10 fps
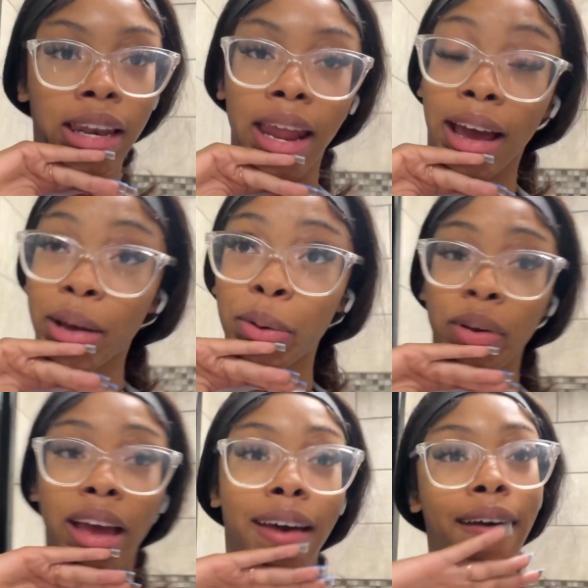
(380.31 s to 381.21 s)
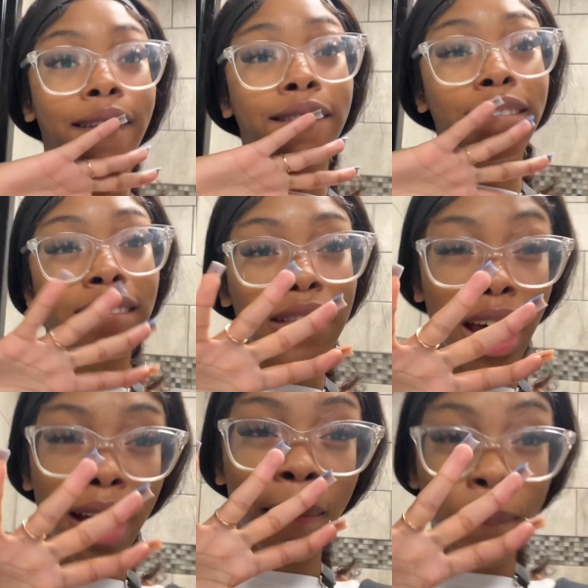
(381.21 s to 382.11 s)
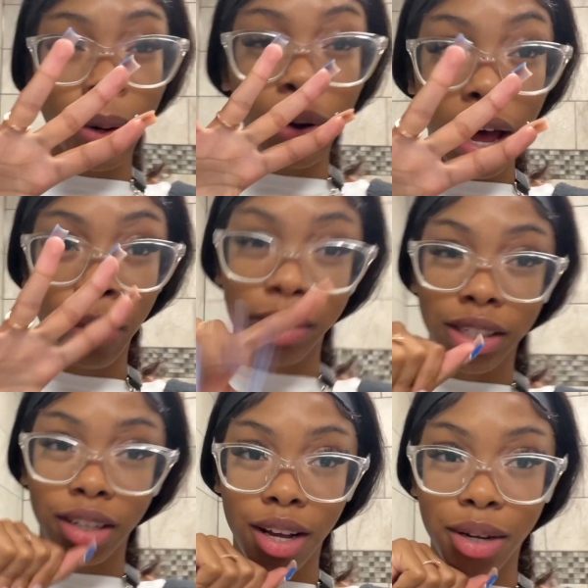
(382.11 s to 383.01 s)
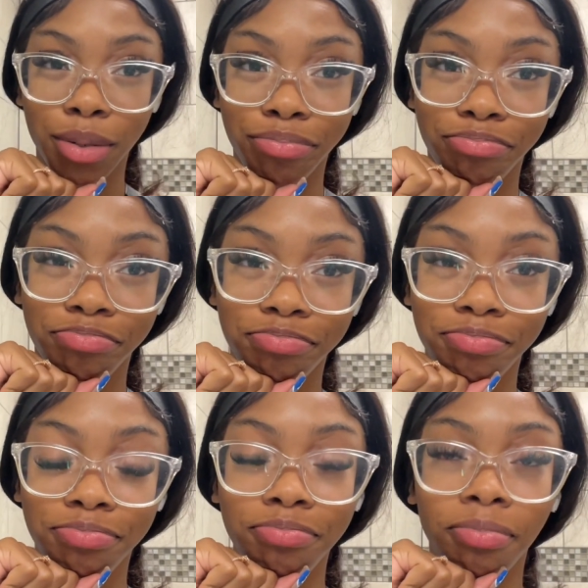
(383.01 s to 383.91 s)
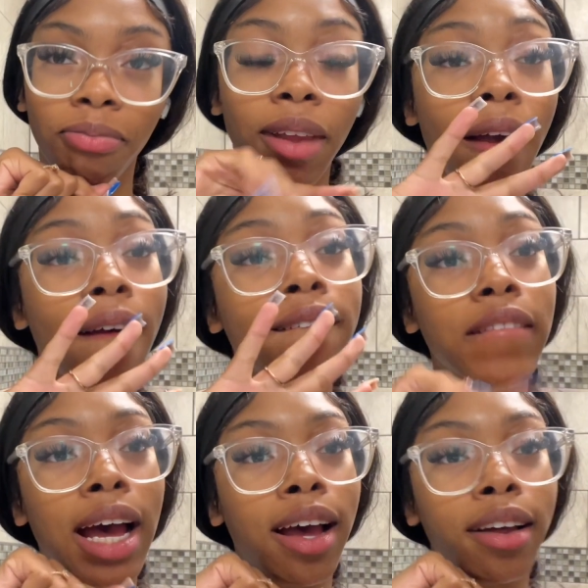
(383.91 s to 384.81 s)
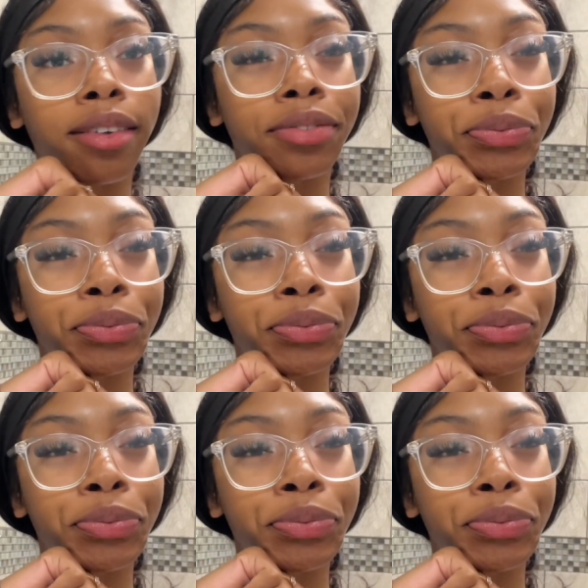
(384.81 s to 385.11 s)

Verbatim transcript: now we have five more hours to go. Five.